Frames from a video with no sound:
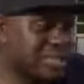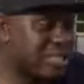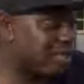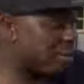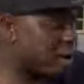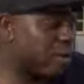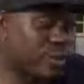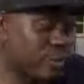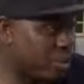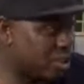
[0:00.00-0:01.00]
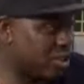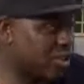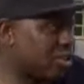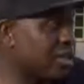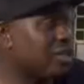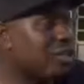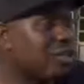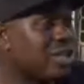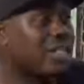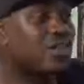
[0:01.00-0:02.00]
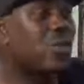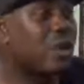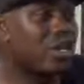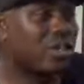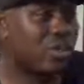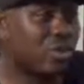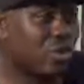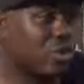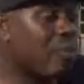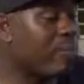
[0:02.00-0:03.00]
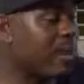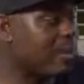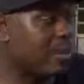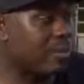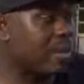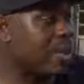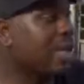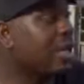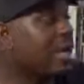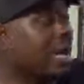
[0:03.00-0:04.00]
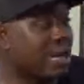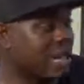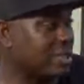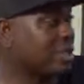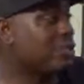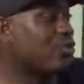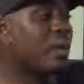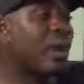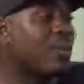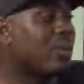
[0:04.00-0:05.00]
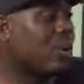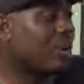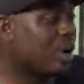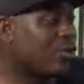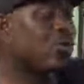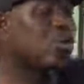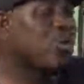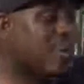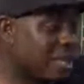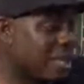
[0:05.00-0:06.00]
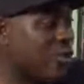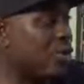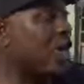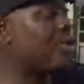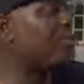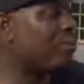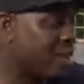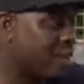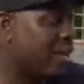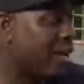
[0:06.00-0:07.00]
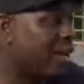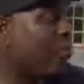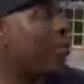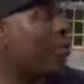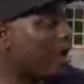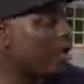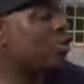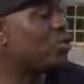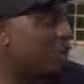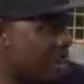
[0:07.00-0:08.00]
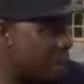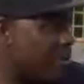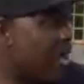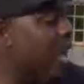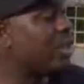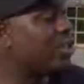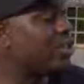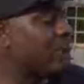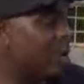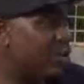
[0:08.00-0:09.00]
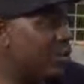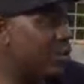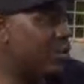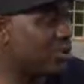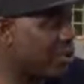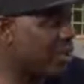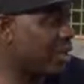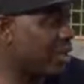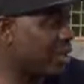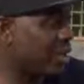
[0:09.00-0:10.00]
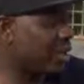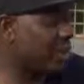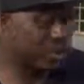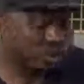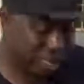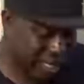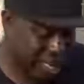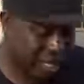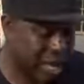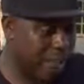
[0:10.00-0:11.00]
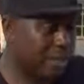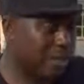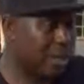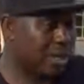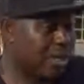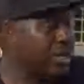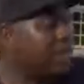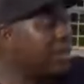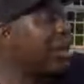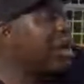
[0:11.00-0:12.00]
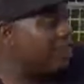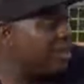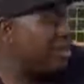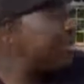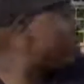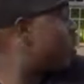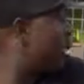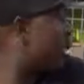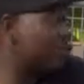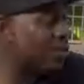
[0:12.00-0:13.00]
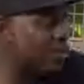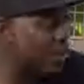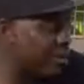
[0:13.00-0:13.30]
days is one of our policies. You don't just call us into your home, pay us the money, and ask us to come to pick the dog and drop it here. We want you to come and see where the dog is going. Mm. Because when they come, they're happy. They know where the dogs are